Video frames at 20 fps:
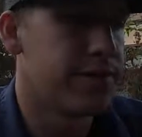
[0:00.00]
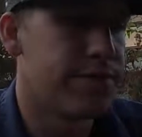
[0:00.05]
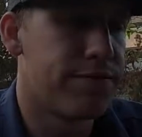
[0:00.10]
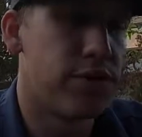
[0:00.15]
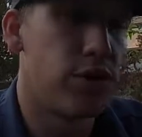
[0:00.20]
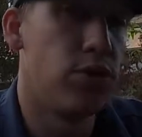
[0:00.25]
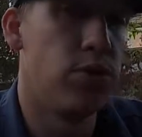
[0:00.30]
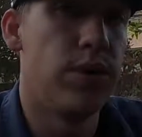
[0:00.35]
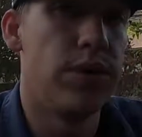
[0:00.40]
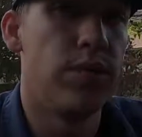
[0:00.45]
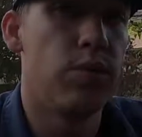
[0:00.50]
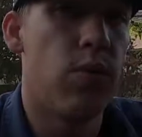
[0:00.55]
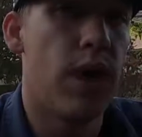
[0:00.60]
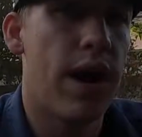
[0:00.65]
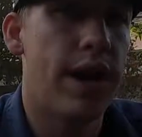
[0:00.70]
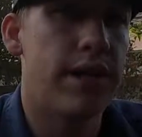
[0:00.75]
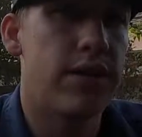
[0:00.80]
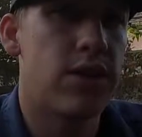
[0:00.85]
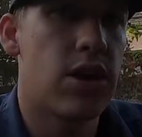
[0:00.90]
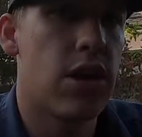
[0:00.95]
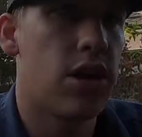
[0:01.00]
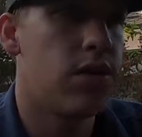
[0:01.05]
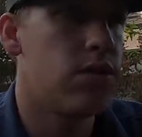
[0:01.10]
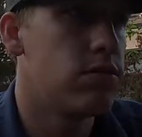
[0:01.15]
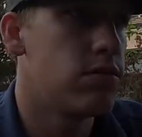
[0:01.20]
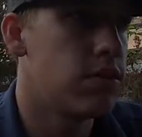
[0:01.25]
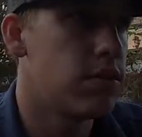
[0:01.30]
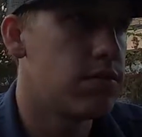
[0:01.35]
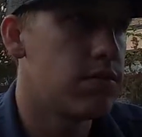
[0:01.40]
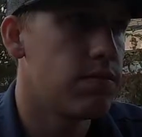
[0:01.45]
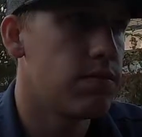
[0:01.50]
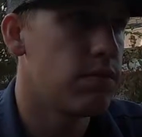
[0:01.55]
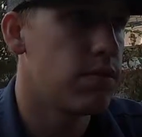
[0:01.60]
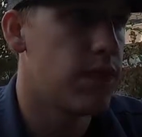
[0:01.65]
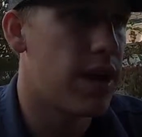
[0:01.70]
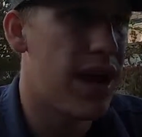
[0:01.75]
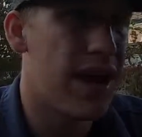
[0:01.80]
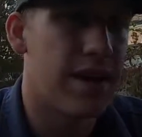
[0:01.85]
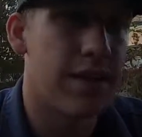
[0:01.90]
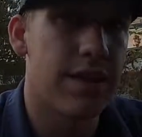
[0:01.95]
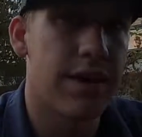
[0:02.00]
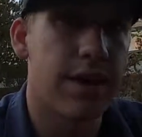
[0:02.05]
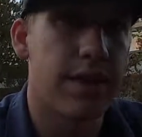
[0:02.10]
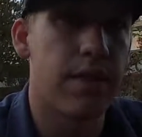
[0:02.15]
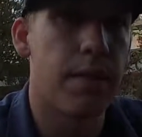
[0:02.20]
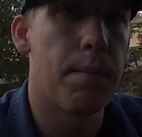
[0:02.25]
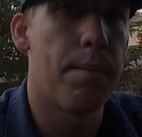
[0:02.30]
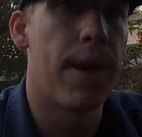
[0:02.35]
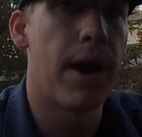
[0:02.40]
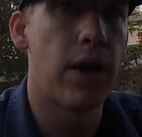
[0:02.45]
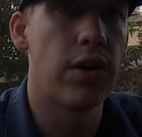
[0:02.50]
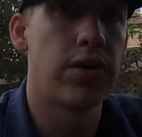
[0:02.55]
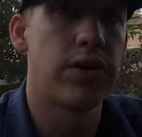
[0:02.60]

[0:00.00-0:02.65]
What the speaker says: fluid-wise goes, kind of like the bare